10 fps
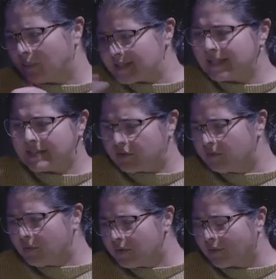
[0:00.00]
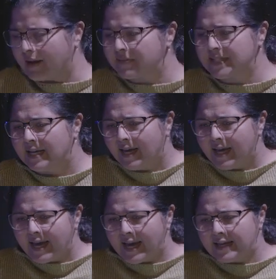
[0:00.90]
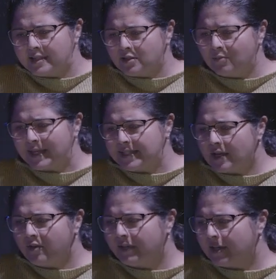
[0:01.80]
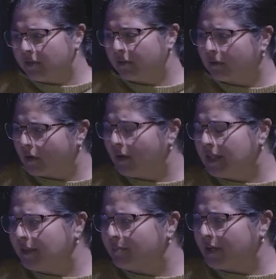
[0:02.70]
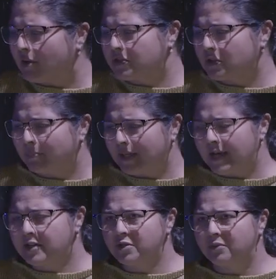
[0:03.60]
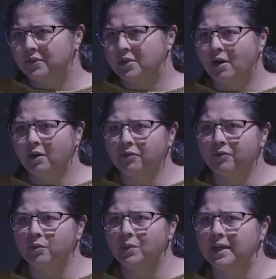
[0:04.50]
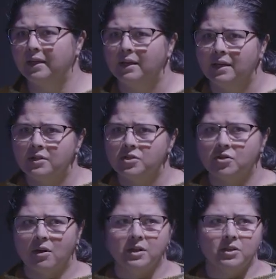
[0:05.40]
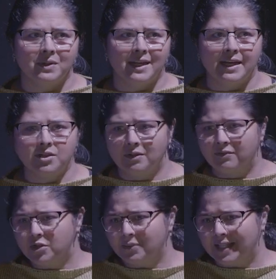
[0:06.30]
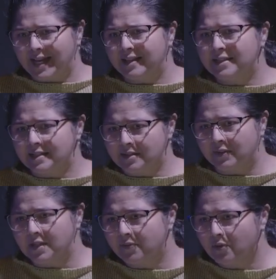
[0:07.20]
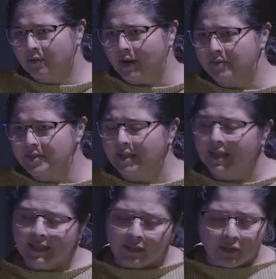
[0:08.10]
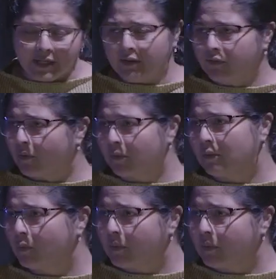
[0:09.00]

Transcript: 600 photographs. And so myself and another colleague of mine, Oscar Palacio, photographer, we started to engage in a visual analysis of these photographs, looking for